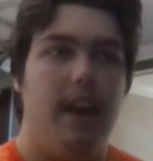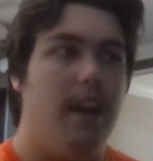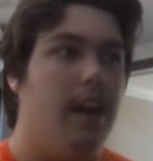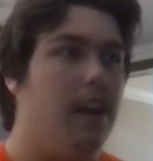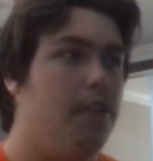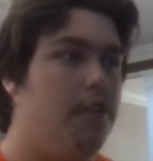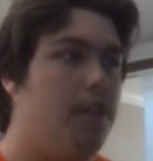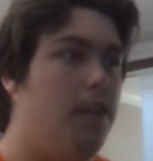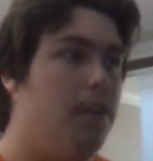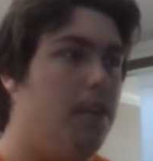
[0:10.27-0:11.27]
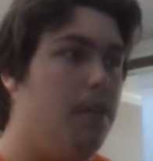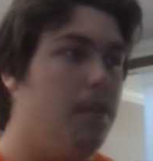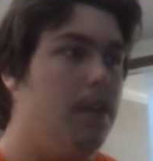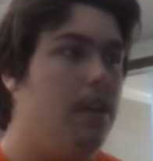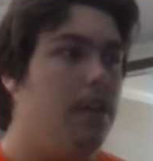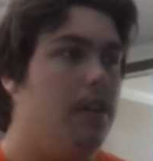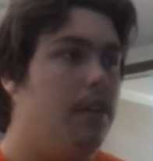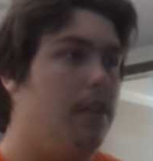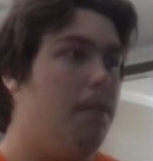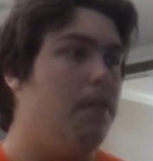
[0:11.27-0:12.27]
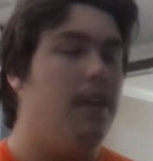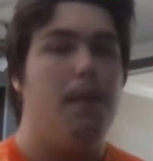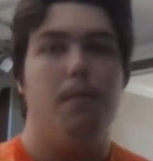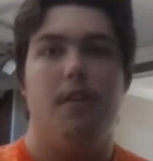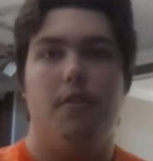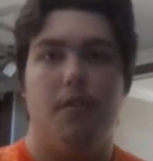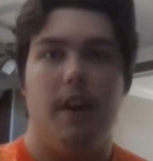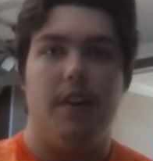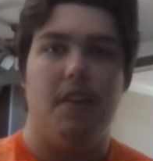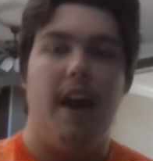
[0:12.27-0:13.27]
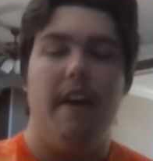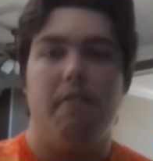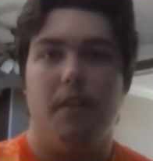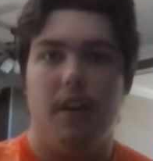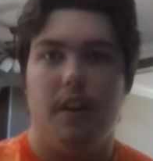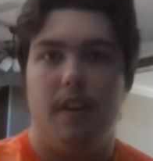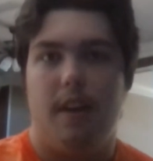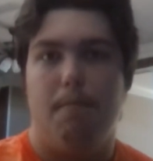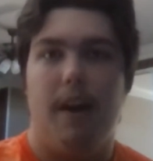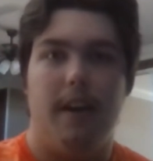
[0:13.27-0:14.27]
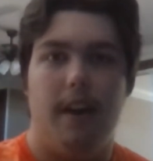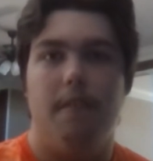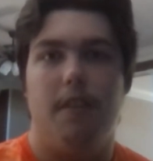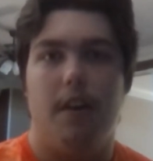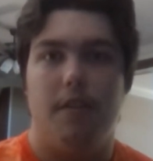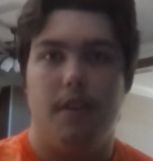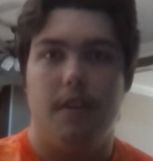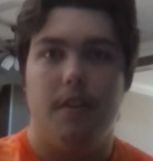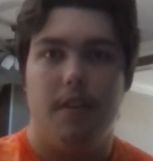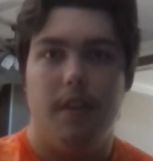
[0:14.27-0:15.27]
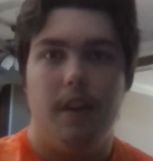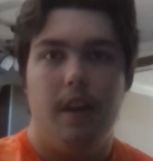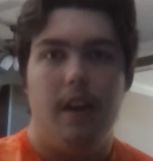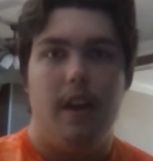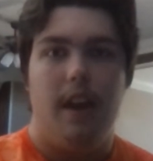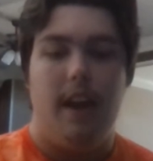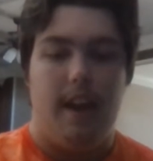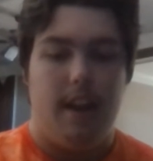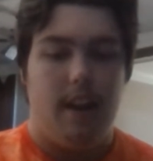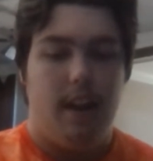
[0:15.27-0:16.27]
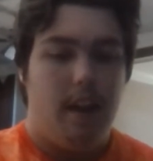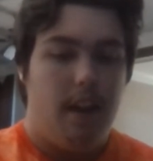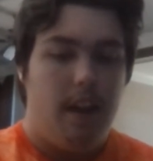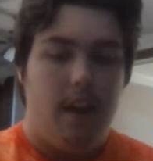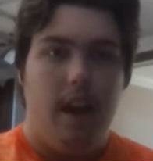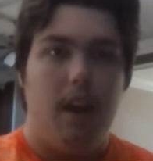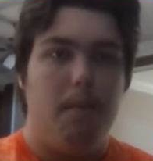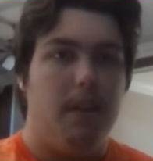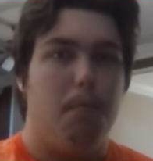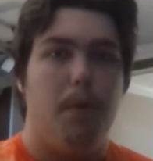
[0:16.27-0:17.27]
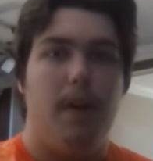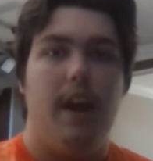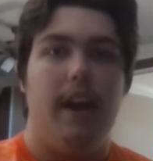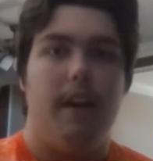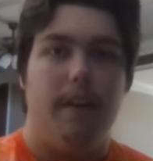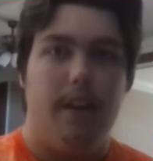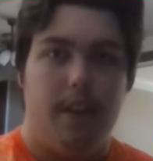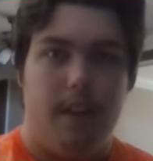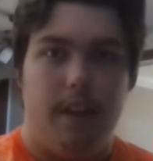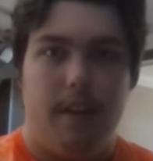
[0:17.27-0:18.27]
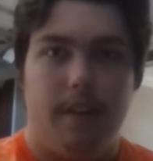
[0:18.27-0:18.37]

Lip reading: I'm going to show you some tips and tricks I've learned in Minecraft Dungeons. And I don't mean to brag or anything,